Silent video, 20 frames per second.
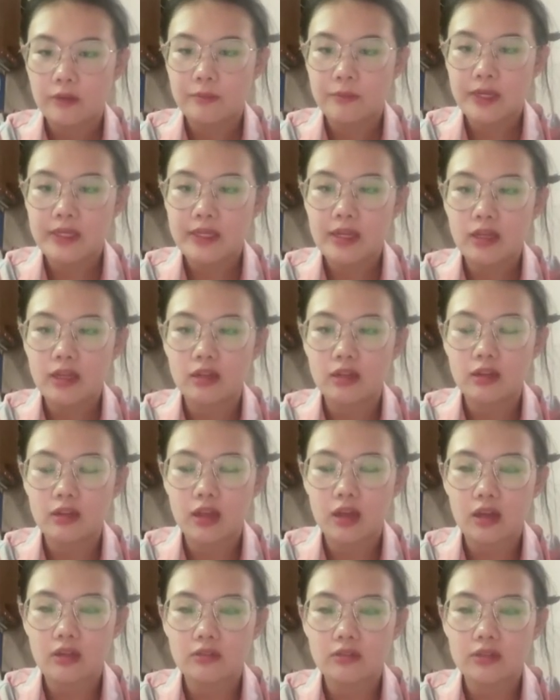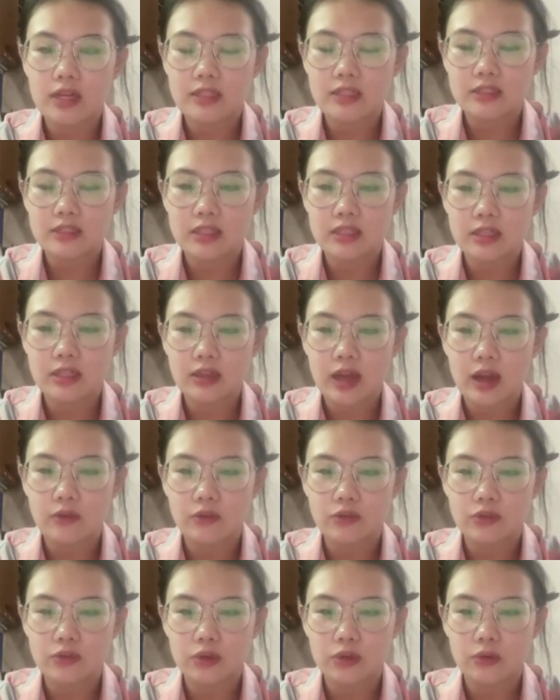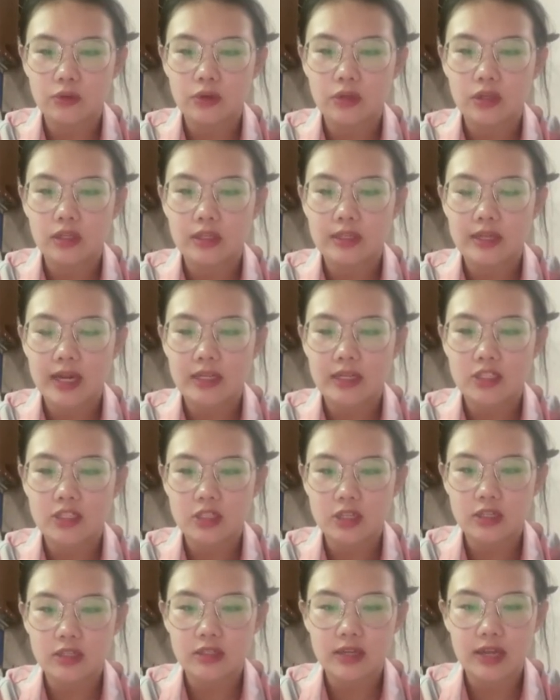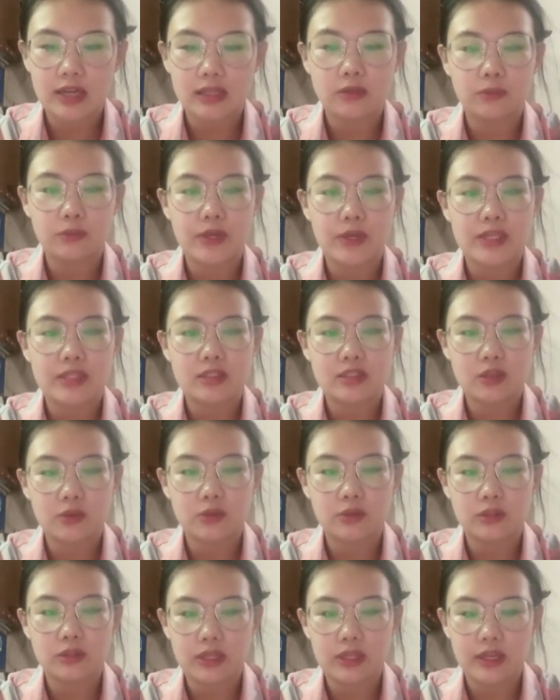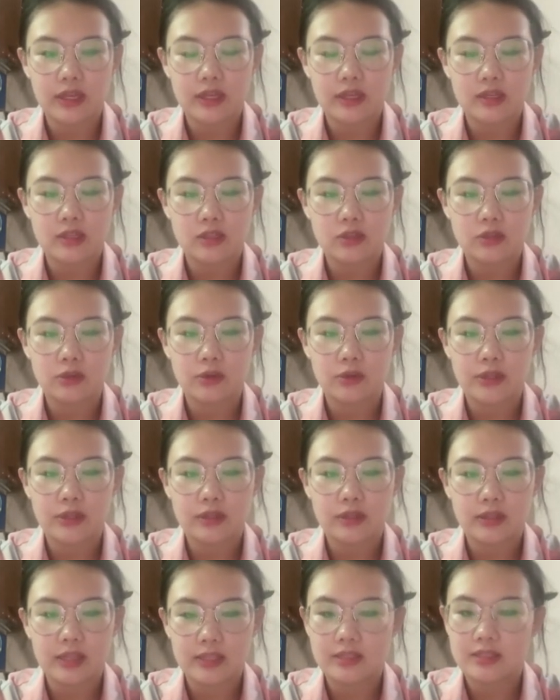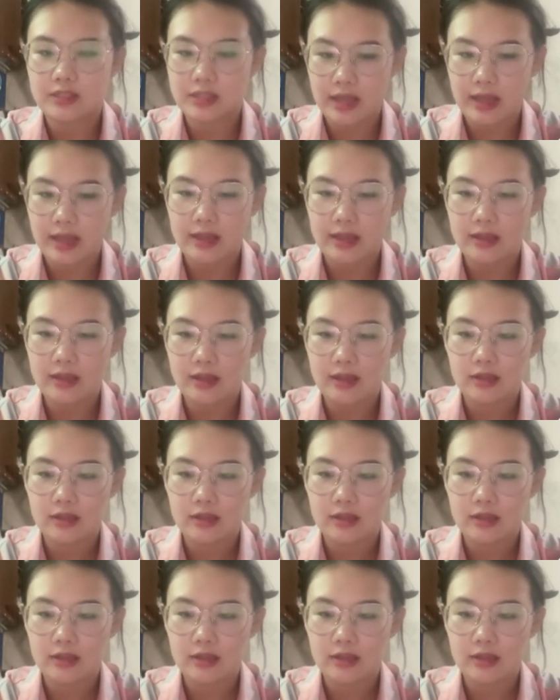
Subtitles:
making a long-lasting cultural connection that we still see to this day.